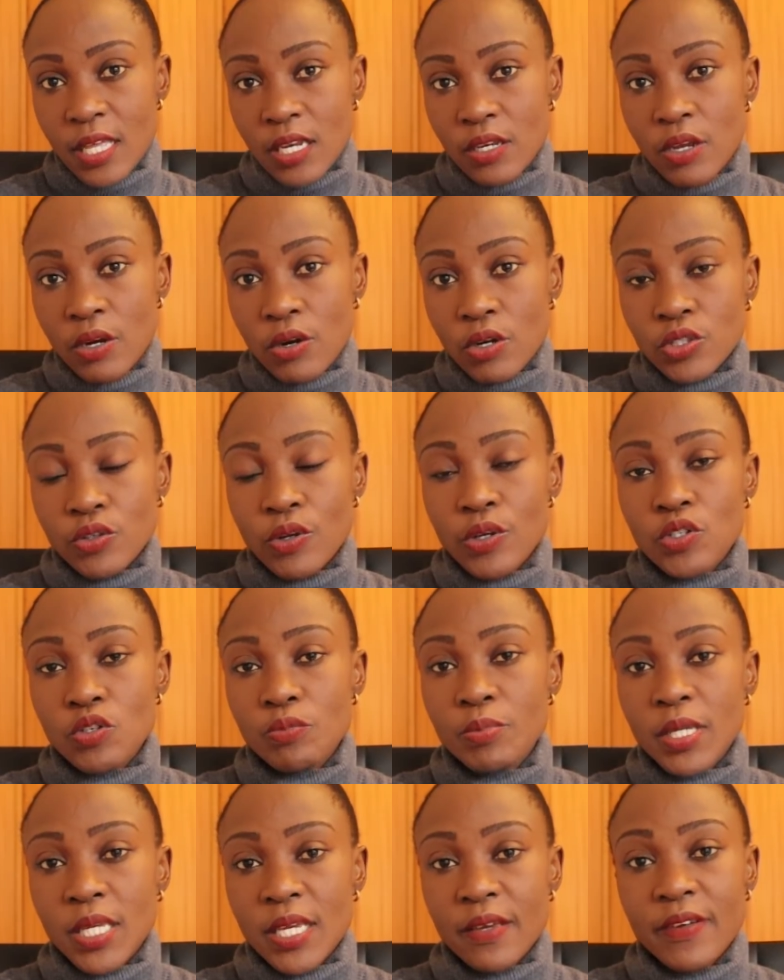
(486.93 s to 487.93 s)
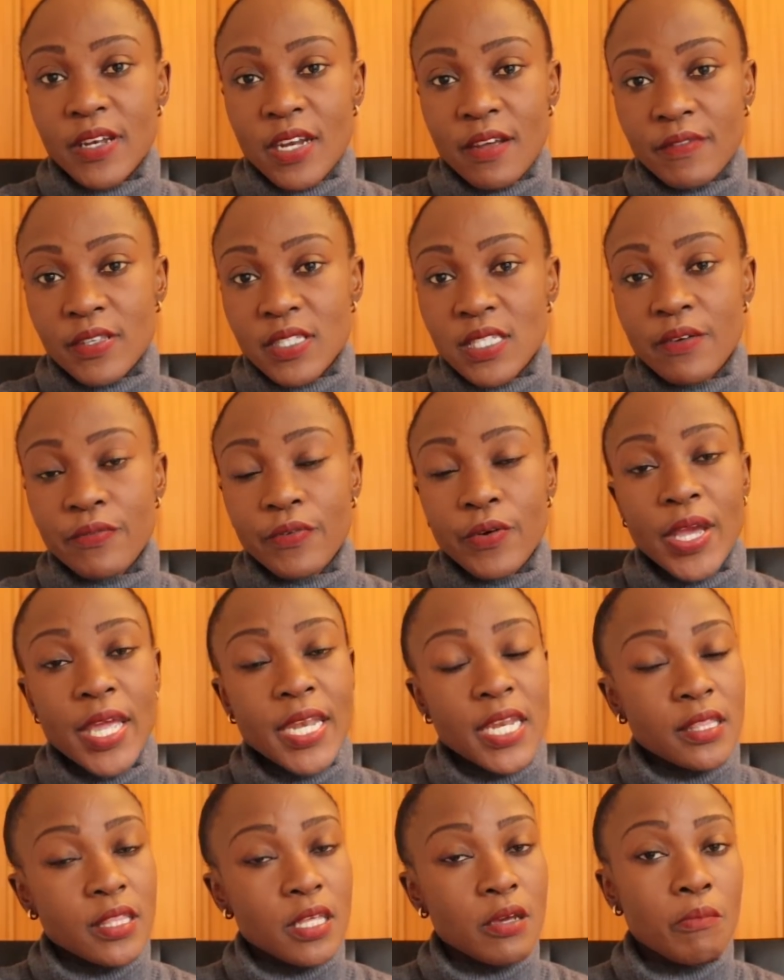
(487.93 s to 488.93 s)
then you're not going to be given a visa for
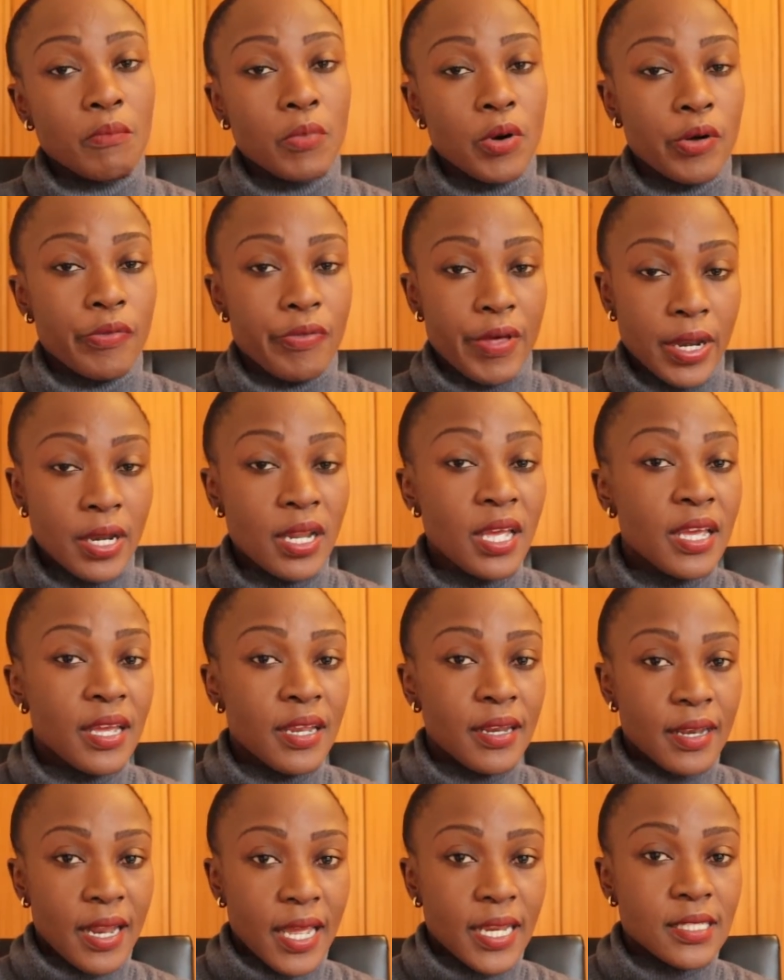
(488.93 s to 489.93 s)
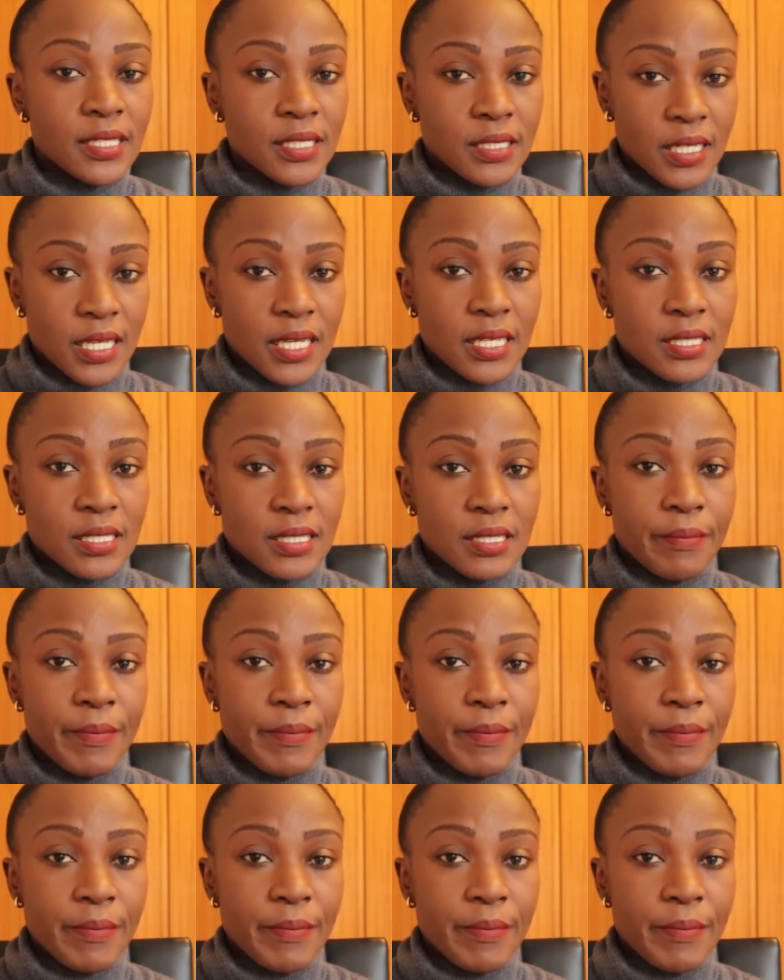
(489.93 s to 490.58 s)
anything more than 90 days.